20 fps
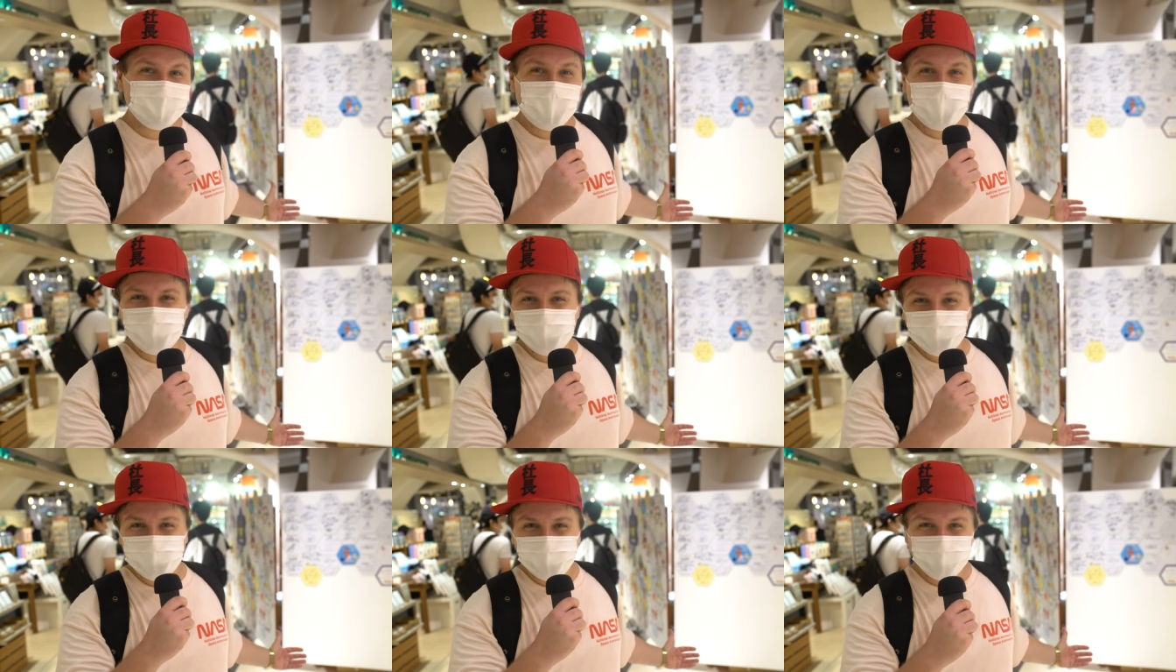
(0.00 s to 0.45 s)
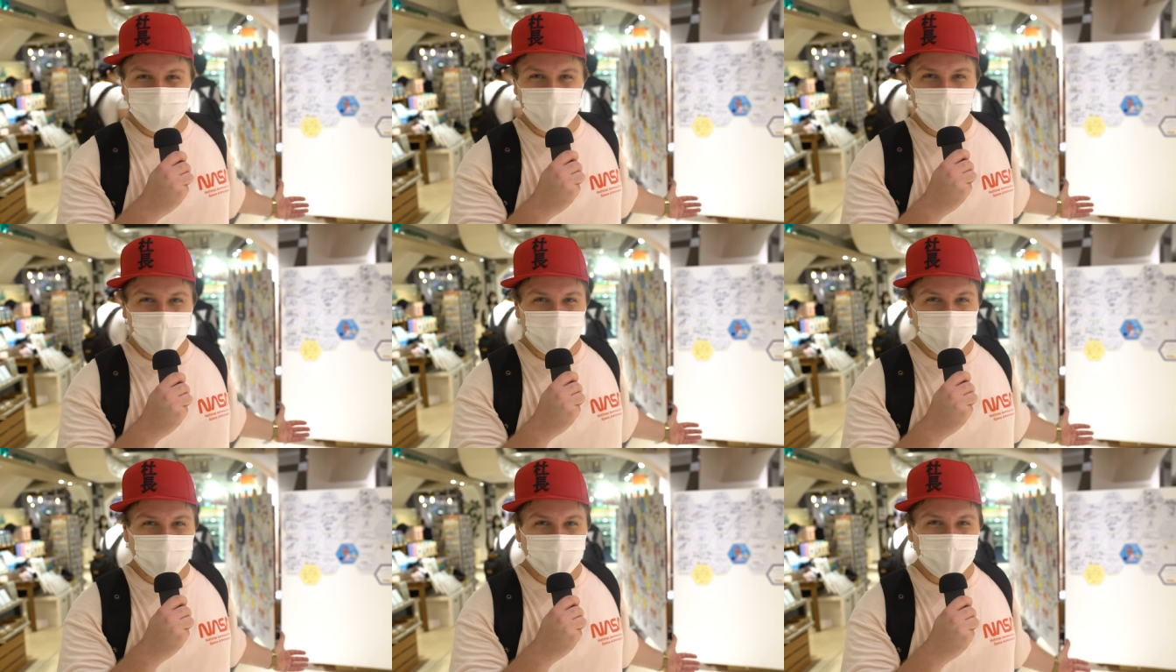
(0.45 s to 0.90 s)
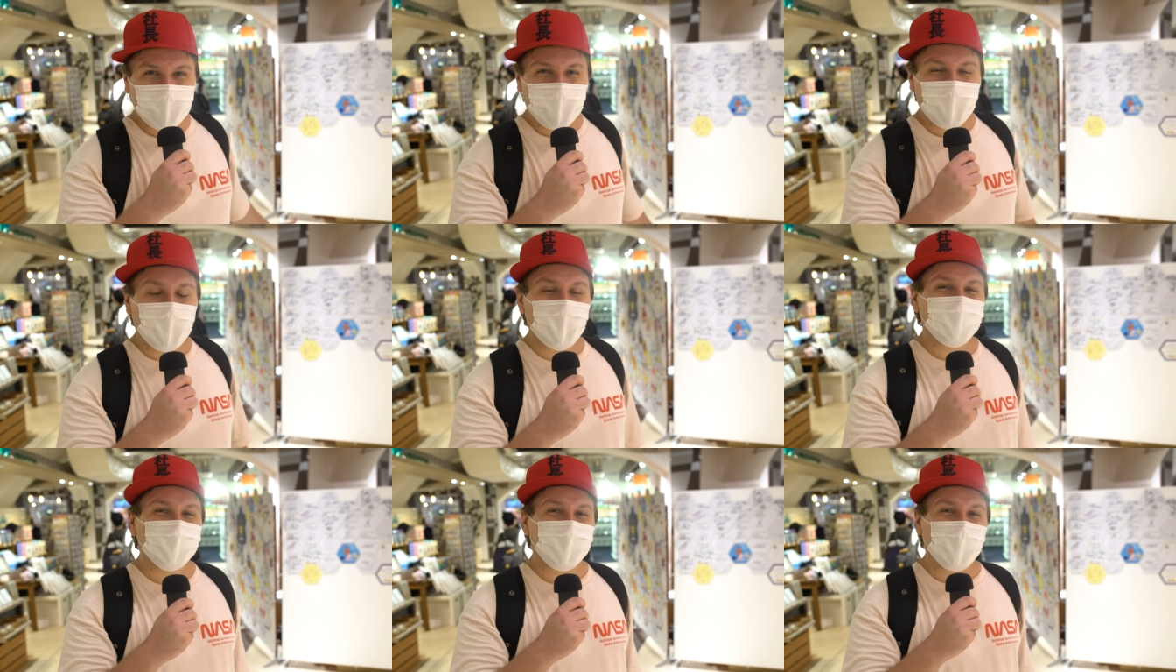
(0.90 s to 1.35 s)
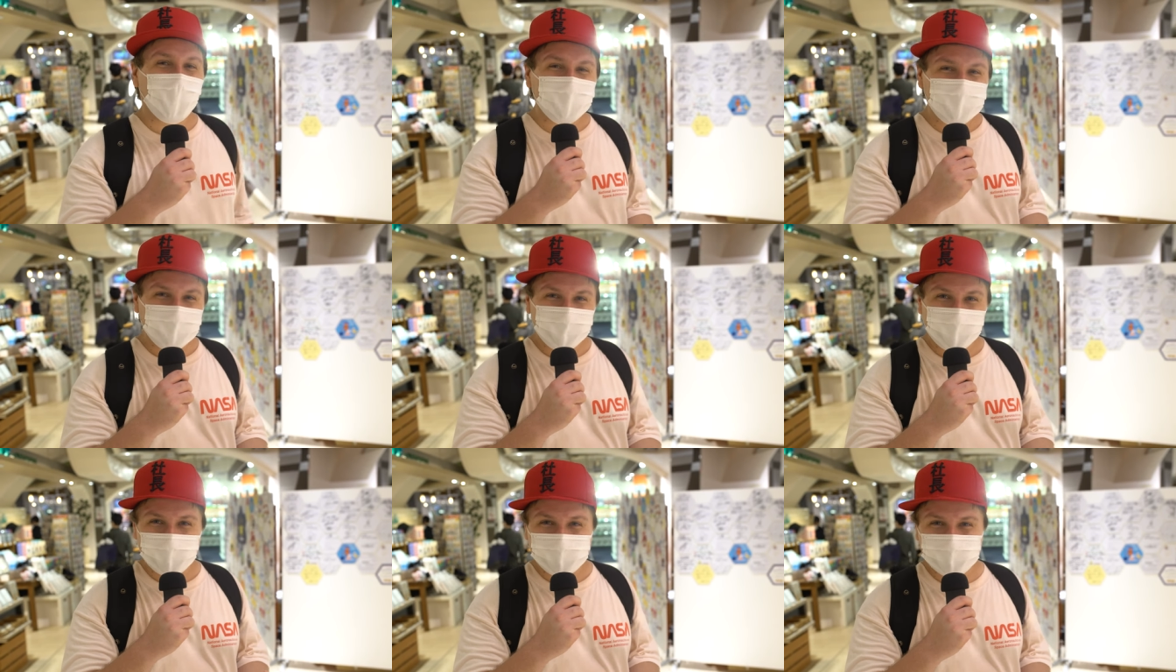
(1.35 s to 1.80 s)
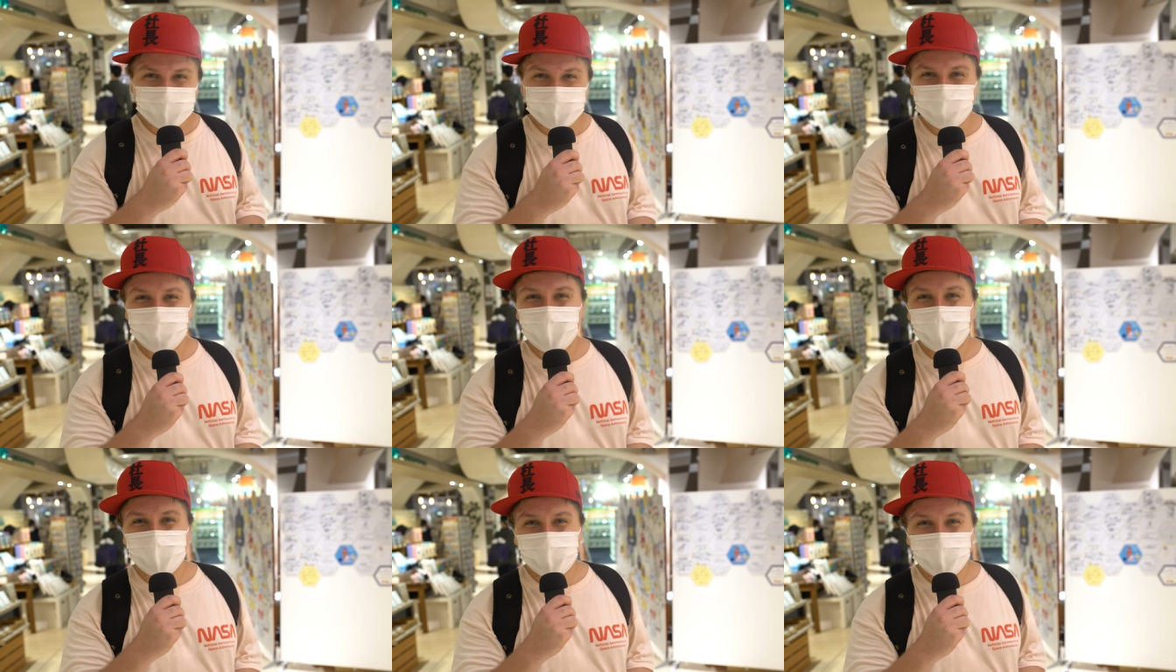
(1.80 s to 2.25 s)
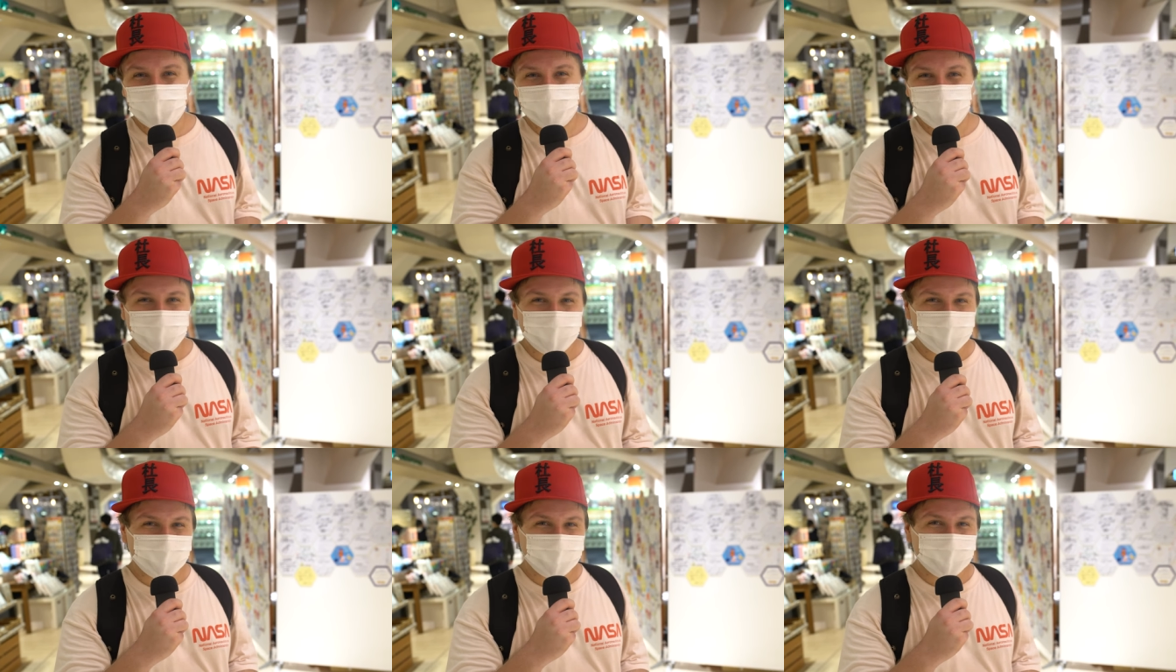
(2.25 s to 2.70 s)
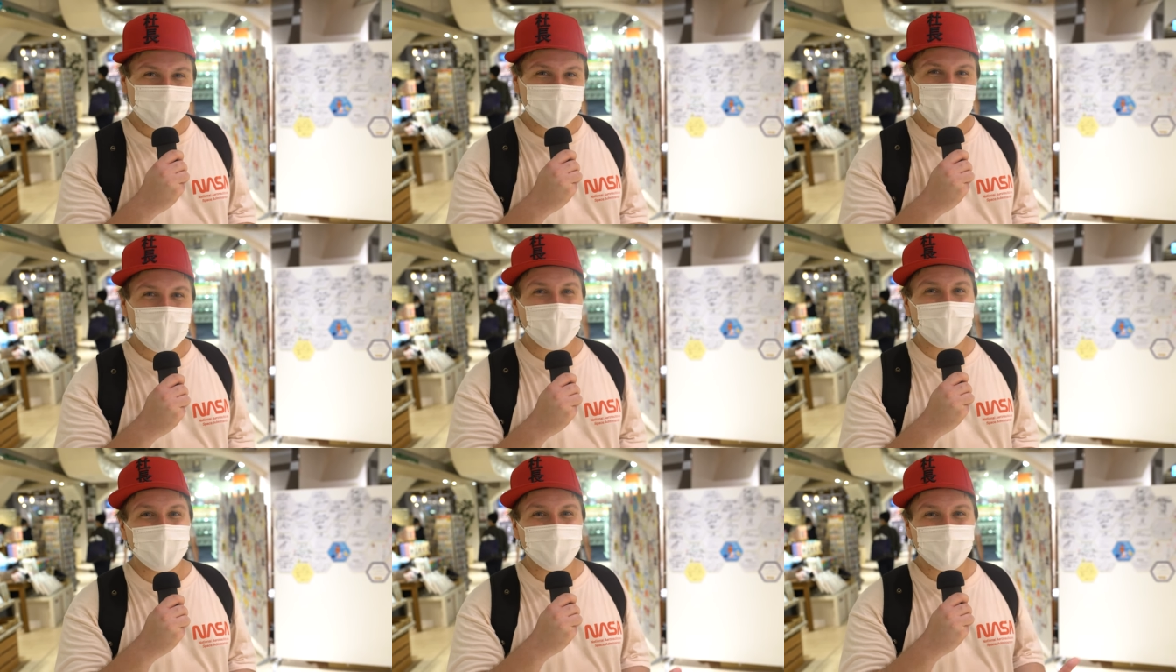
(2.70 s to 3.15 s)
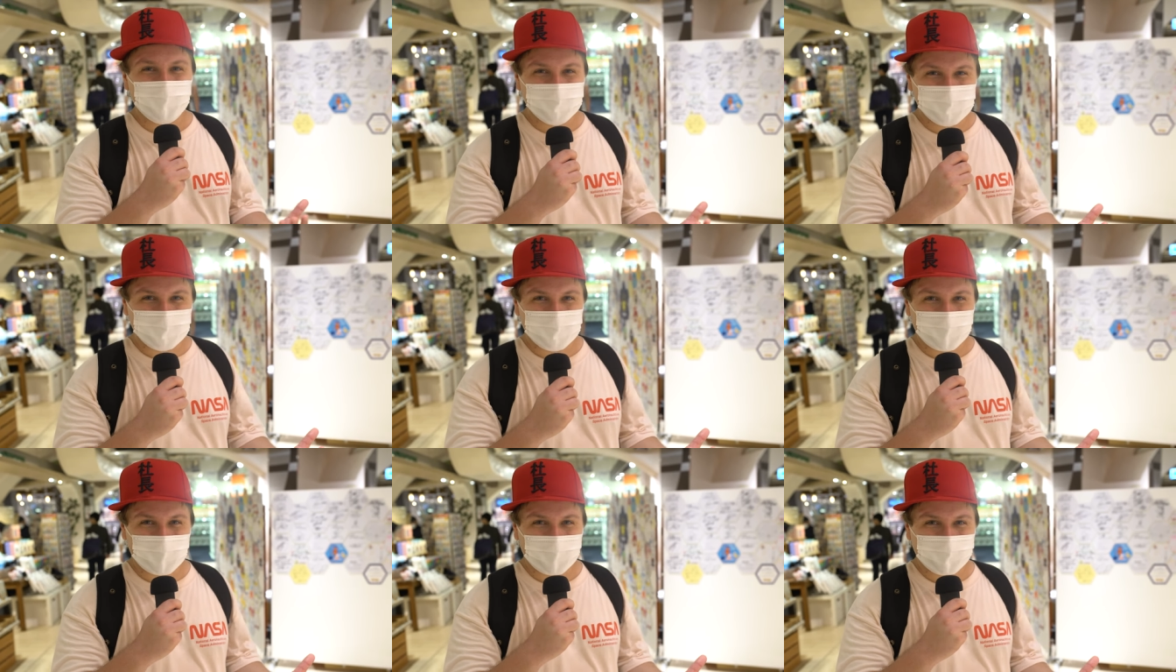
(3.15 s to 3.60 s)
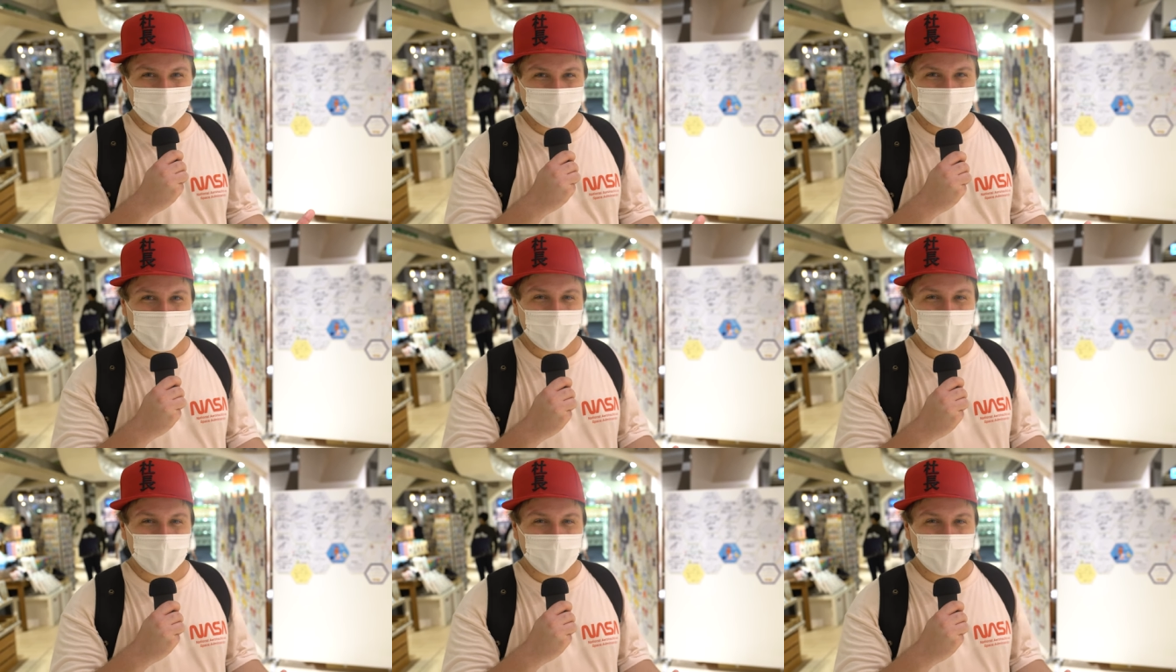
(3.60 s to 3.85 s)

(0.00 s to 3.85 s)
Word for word: slash shop of COSPA's 25th anniversary.